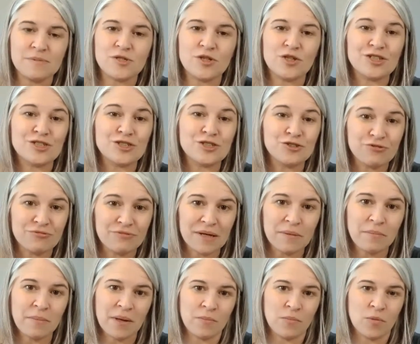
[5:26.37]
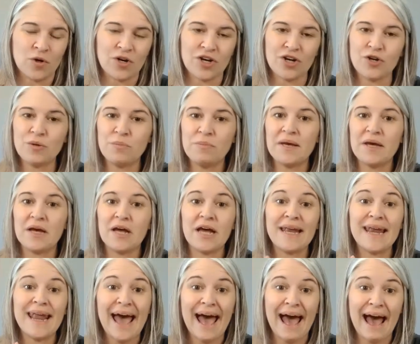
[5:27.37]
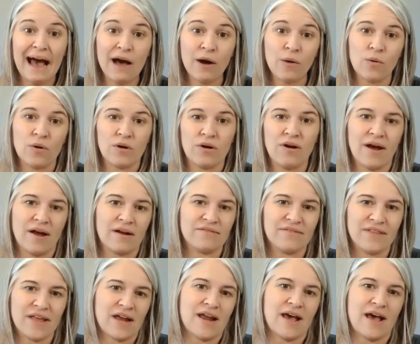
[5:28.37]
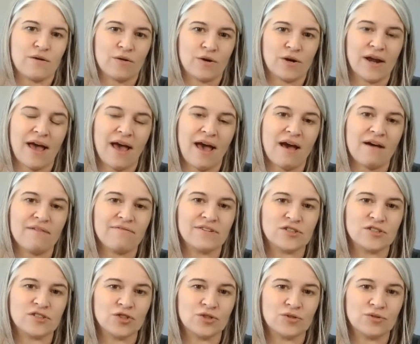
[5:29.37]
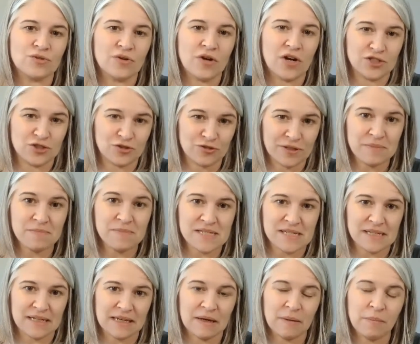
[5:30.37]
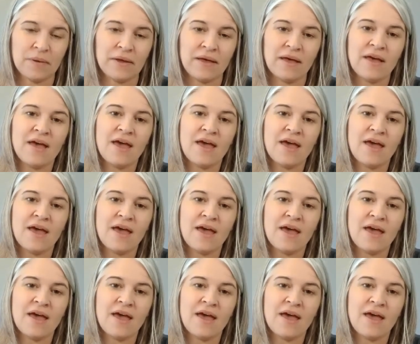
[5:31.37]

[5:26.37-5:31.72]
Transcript: So you're dreaming more. could be an hour out of that hour and a half into a dream sleep,